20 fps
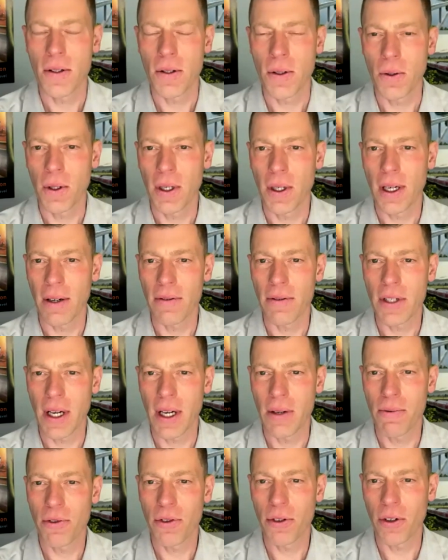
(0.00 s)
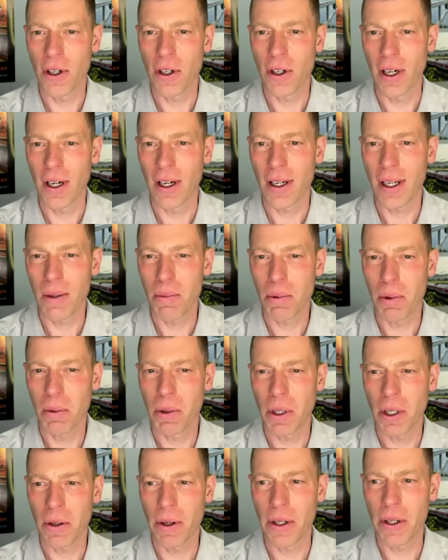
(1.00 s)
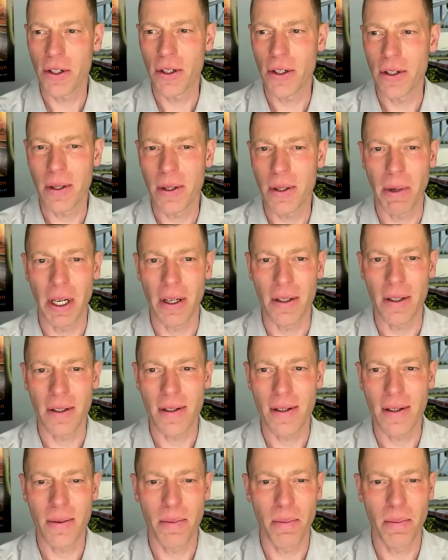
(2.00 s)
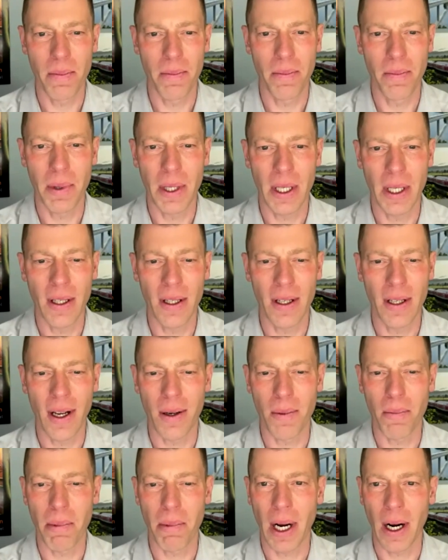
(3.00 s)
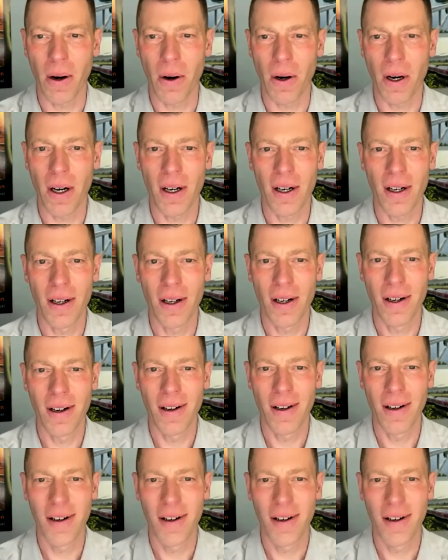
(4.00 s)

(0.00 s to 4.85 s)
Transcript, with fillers: do we have time for a couple more questions about speed and power